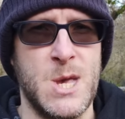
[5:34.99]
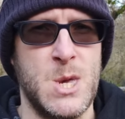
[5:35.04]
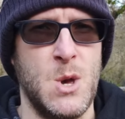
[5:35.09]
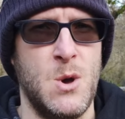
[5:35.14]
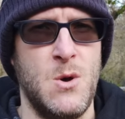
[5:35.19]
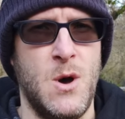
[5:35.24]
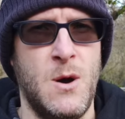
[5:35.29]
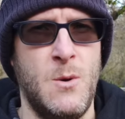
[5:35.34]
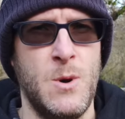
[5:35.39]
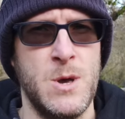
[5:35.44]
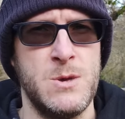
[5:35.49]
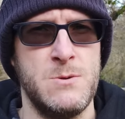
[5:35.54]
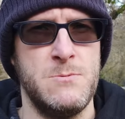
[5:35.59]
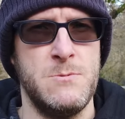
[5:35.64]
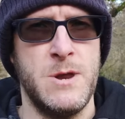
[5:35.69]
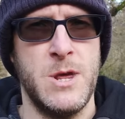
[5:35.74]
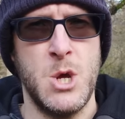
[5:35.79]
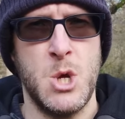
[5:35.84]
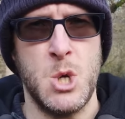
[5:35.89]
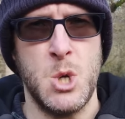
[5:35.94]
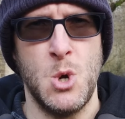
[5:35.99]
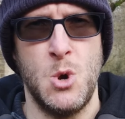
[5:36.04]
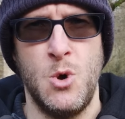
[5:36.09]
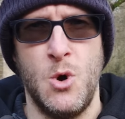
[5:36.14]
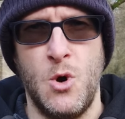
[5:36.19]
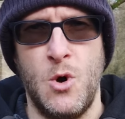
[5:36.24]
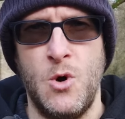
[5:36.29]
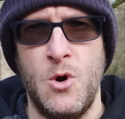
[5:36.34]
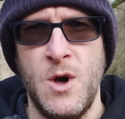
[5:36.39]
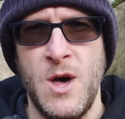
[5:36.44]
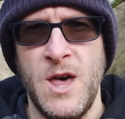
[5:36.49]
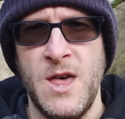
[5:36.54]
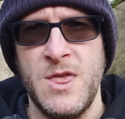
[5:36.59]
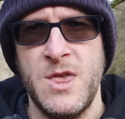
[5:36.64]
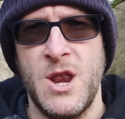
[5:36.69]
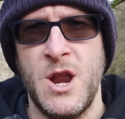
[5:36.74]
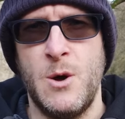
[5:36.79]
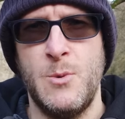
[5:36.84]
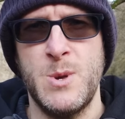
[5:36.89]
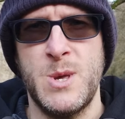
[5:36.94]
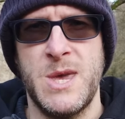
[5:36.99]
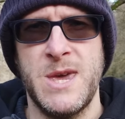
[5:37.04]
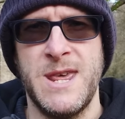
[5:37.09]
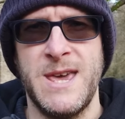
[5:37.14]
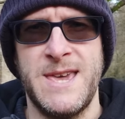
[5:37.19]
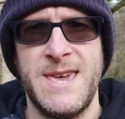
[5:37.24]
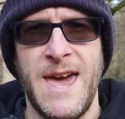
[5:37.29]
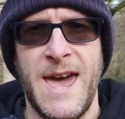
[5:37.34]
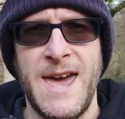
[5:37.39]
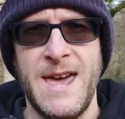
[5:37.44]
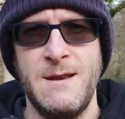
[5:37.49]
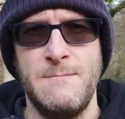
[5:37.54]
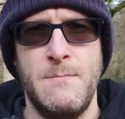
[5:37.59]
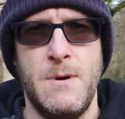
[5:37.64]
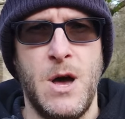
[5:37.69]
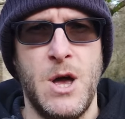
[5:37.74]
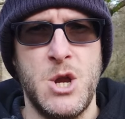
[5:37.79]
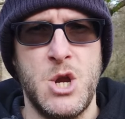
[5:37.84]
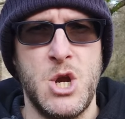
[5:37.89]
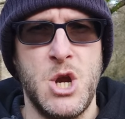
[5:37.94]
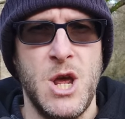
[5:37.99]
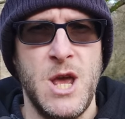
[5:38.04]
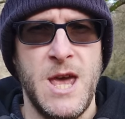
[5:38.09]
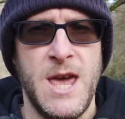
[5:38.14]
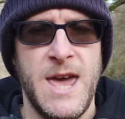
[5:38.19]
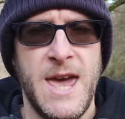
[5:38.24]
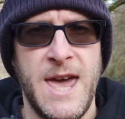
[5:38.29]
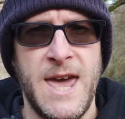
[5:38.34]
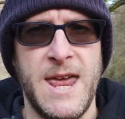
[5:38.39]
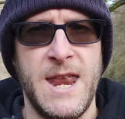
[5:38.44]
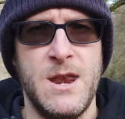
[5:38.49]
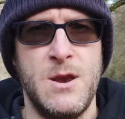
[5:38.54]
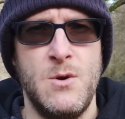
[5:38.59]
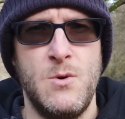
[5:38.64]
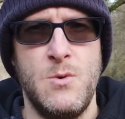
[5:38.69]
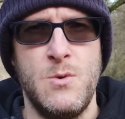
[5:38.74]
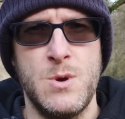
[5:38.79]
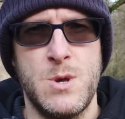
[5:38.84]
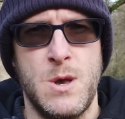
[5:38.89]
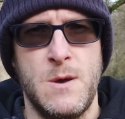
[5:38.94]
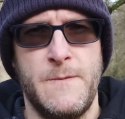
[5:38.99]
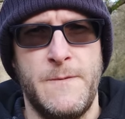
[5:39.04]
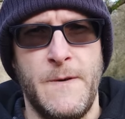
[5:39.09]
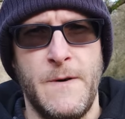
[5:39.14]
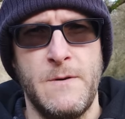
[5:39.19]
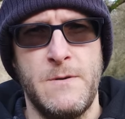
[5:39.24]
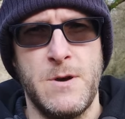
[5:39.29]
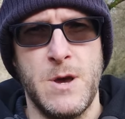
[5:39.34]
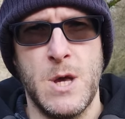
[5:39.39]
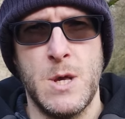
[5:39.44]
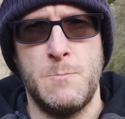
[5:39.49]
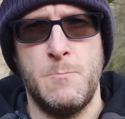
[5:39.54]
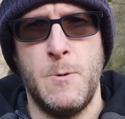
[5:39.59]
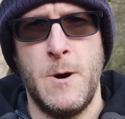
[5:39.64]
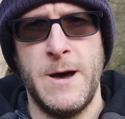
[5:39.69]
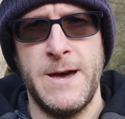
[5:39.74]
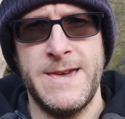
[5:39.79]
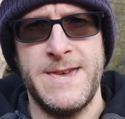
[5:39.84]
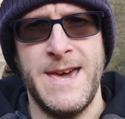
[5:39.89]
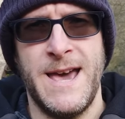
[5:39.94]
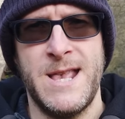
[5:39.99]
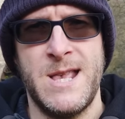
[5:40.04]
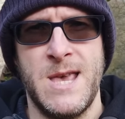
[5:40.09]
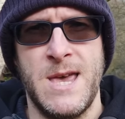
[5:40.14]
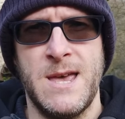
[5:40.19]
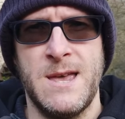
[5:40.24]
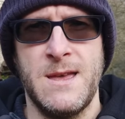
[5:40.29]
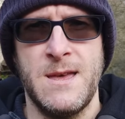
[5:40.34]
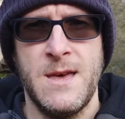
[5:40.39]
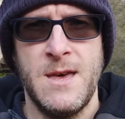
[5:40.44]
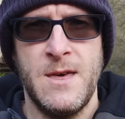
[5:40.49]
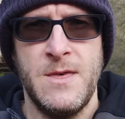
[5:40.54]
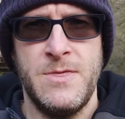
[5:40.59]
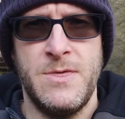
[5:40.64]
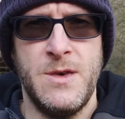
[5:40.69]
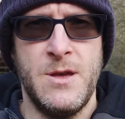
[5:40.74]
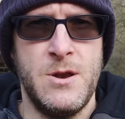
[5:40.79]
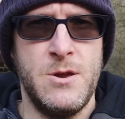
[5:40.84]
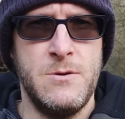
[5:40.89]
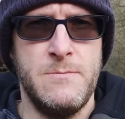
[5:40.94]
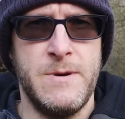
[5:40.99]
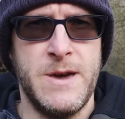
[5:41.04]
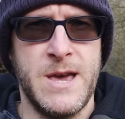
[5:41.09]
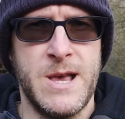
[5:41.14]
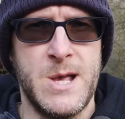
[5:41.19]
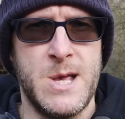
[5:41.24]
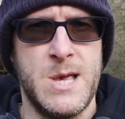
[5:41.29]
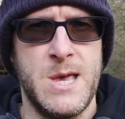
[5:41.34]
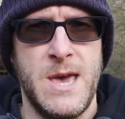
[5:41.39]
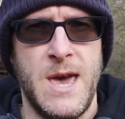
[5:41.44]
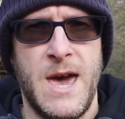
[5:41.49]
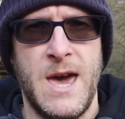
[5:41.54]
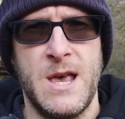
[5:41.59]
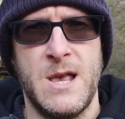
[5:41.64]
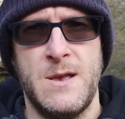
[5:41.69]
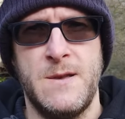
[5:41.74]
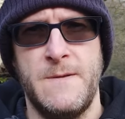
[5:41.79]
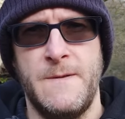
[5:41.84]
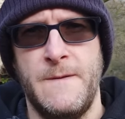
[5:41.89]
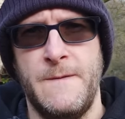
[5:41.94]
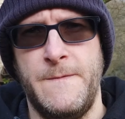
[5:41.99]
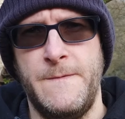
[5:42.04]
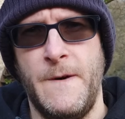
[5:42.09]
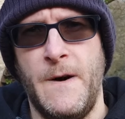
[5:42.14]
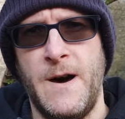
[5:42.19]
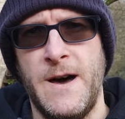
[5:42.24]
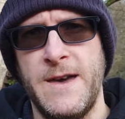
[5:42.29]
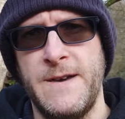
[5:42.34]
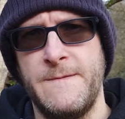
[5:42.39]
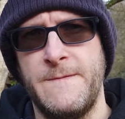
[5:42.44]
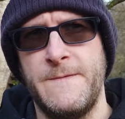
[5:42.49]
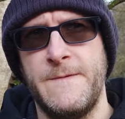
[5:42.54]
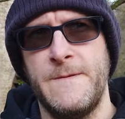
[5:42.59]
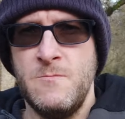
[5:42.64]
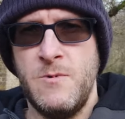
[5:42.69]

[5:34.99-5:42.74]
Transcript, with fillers: So I wasn't really sure that I was going to gain much in autofocus by getting the Lumix S5.